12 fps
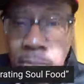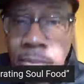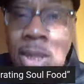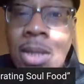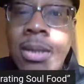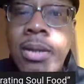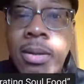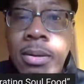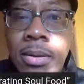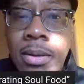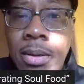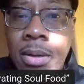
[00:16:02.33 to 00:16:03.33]
Me,
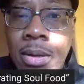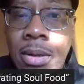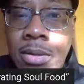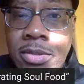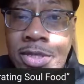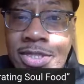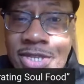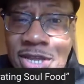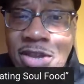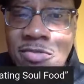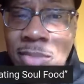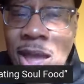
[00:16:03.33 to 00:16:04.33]
the
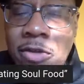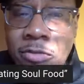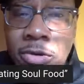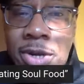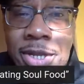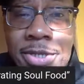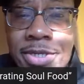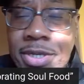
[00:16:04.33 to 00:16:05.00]
tin of macaroni